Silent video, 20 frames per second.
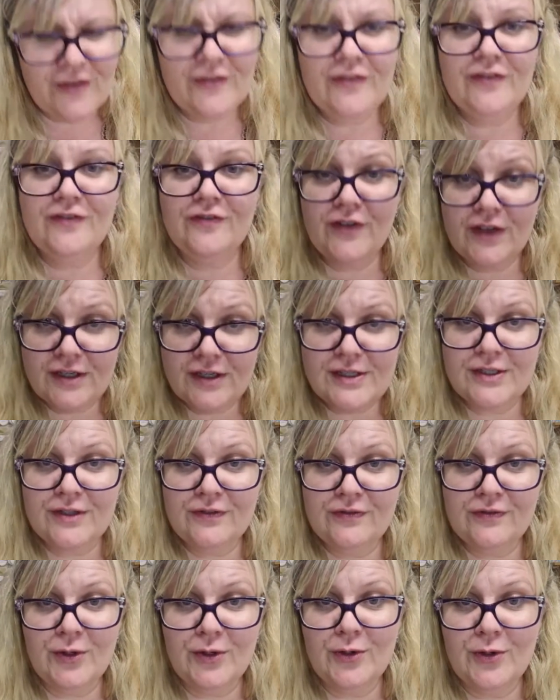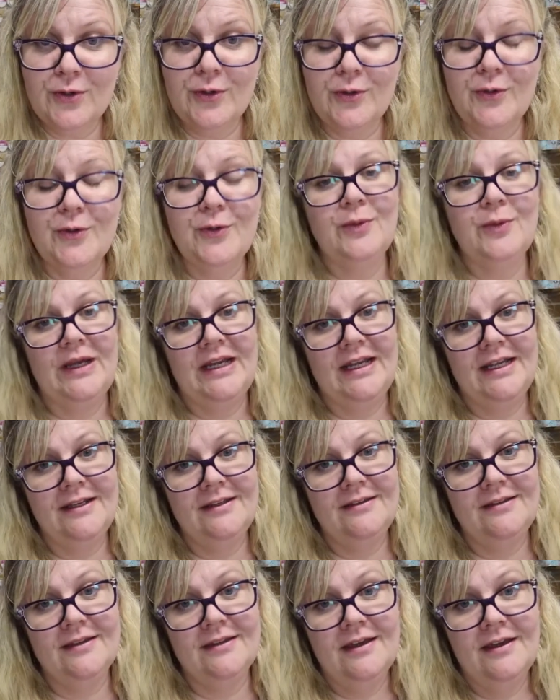first of all with